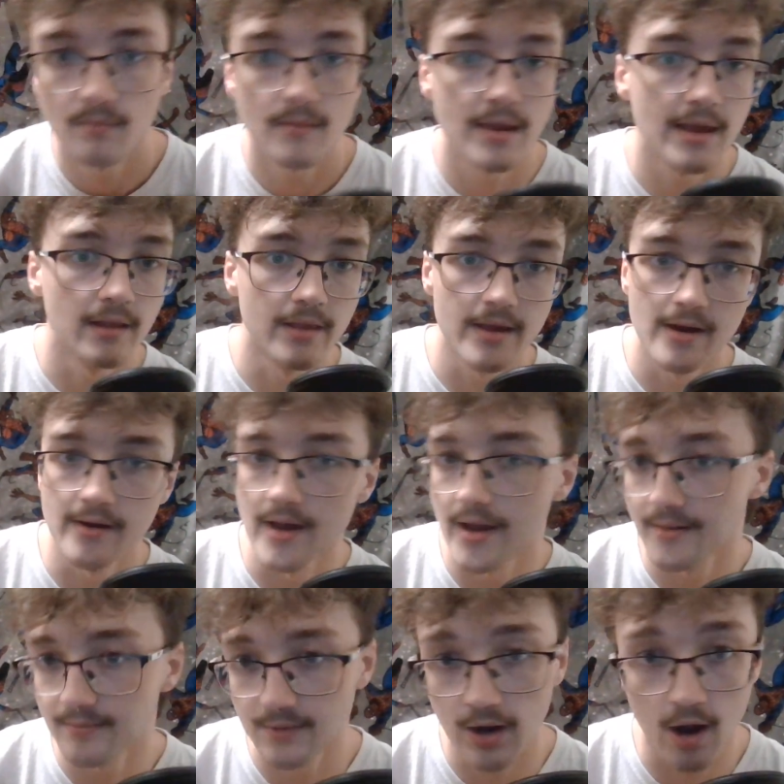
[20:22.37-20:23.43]

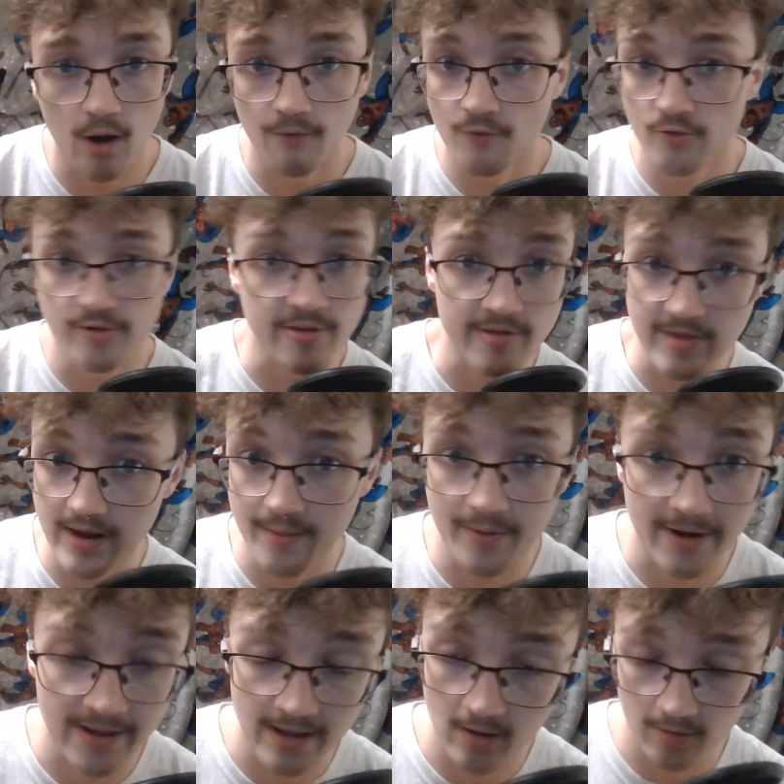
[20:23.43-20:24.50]
Ilya, versus
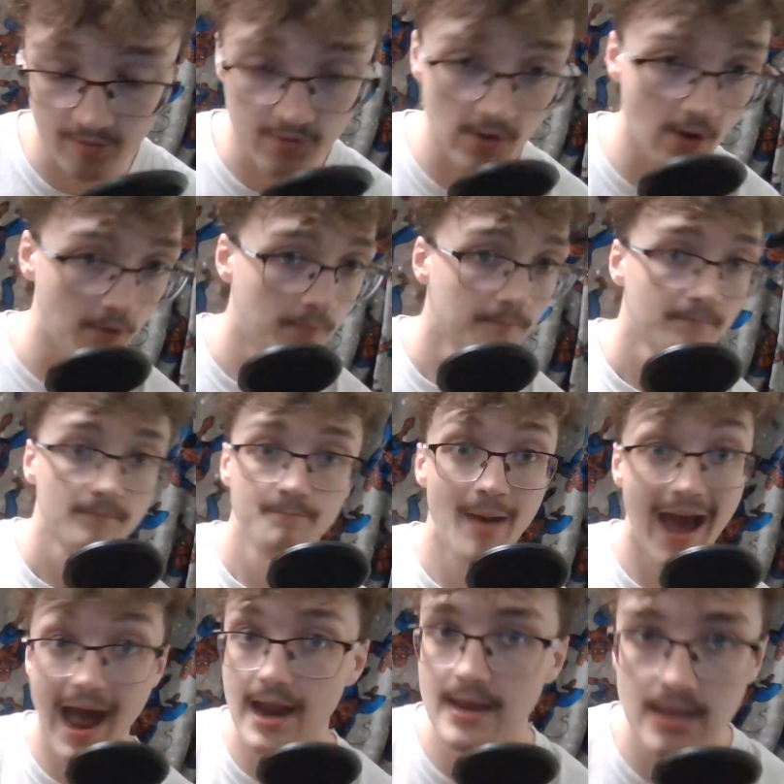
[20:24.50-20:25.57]
anybody else. So,
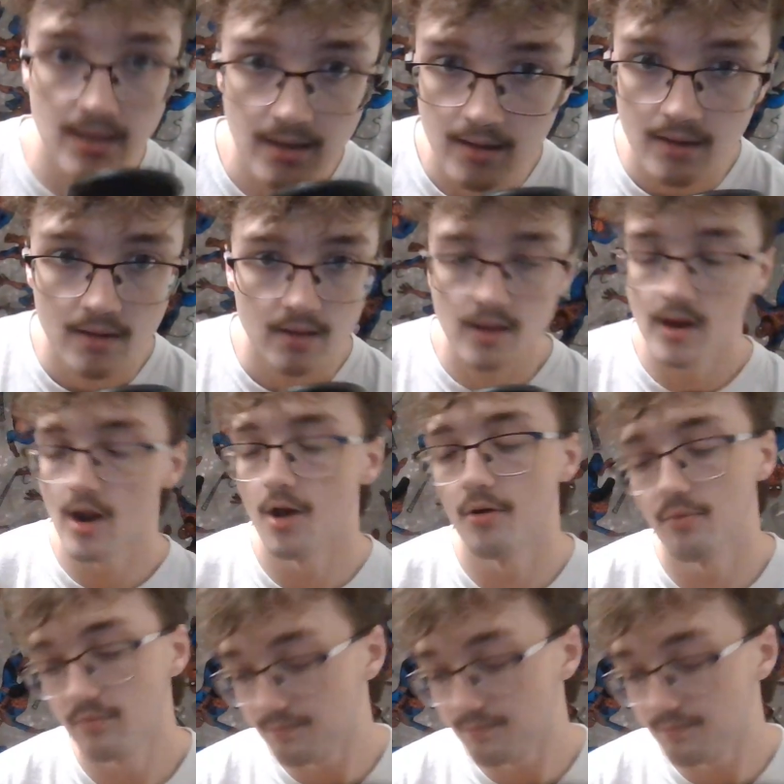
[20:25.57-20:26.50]
Patty, there's a